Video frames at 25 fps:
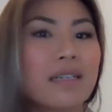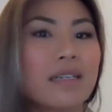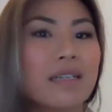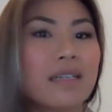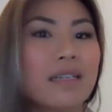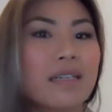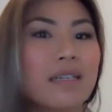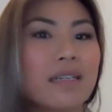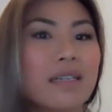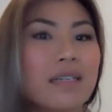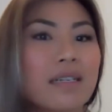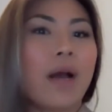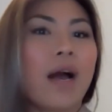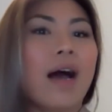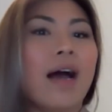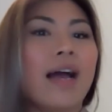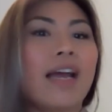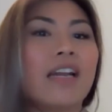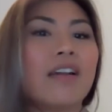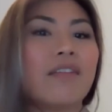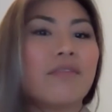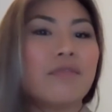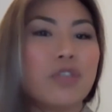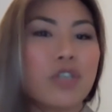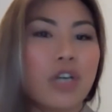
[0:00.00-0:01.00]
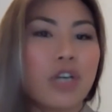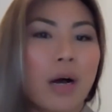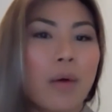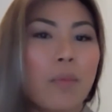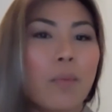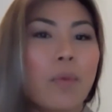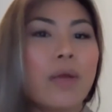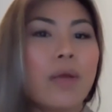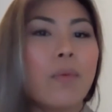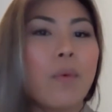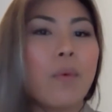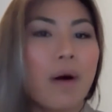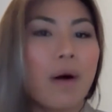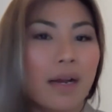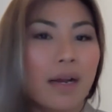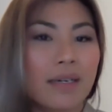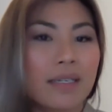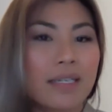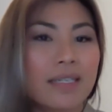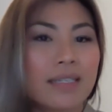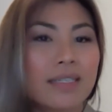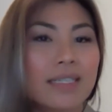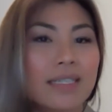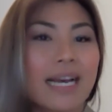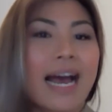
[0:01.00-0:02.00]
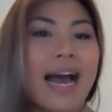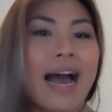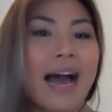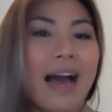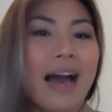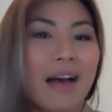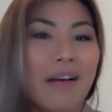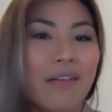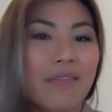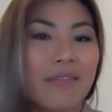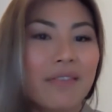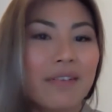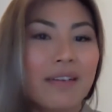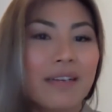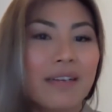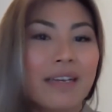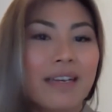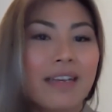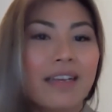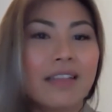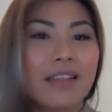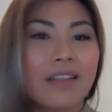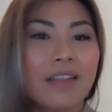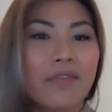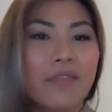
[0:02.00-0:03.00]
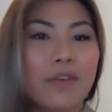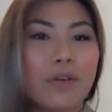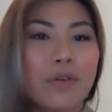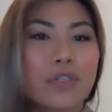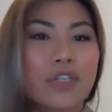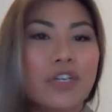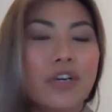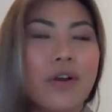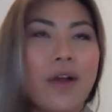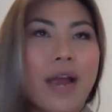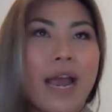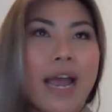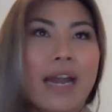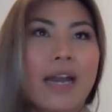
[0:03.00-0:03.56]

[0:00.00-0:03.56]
or what kind of job we want to have in the future,